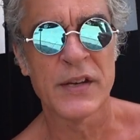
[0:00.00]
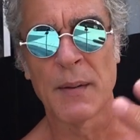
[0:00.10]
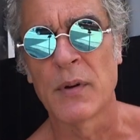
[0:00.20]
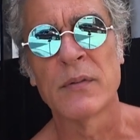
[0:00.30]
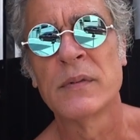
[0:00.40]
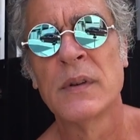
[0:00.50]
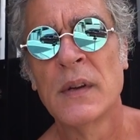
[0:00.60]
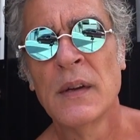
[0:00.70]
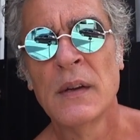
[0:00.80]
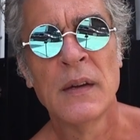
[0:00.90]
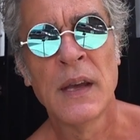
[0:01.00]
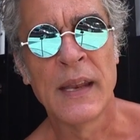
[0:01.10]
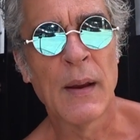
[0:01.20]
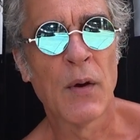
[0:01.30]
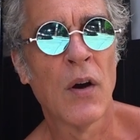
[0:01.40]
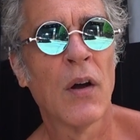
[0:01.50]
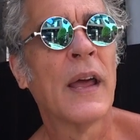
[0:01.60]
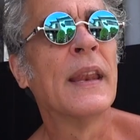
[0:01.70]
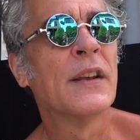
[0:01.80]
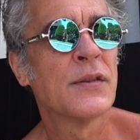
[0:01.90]
double. And they were all,
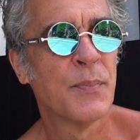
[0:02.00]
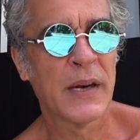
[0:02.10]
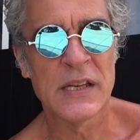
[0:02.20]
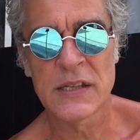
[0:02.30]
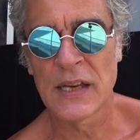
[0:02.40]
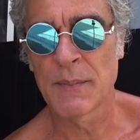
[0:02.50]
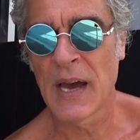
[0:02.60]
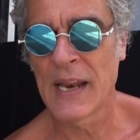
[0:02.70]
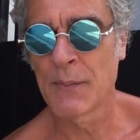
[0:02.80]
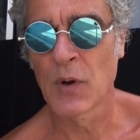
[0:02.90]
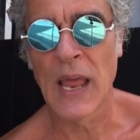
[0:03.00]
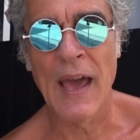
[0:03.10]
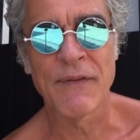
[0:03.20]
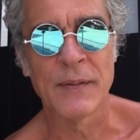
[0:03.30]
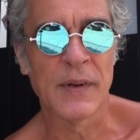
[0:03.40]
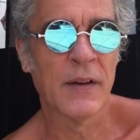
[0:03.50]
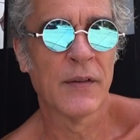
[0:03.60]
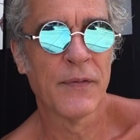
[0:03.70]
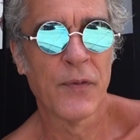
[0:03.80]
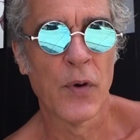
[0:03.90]
and his buddies sitting behind him were laughing.
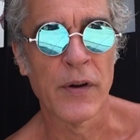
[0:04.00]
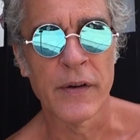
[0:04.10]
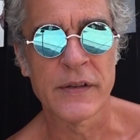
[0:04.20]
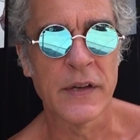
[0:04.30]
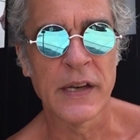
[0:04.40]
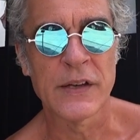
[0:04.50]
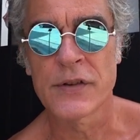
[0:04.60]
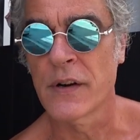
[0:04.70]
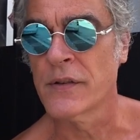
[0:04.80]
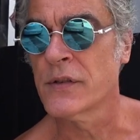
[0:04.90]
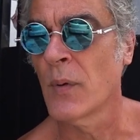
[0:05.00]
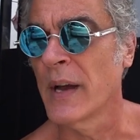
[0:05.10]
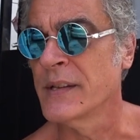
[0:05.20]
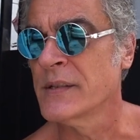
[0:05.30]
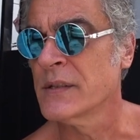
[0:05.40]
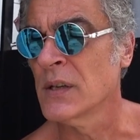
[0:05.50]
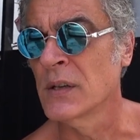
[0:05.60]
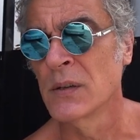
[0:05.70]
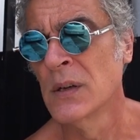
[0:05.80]
The foreigner is going to get charged twice. So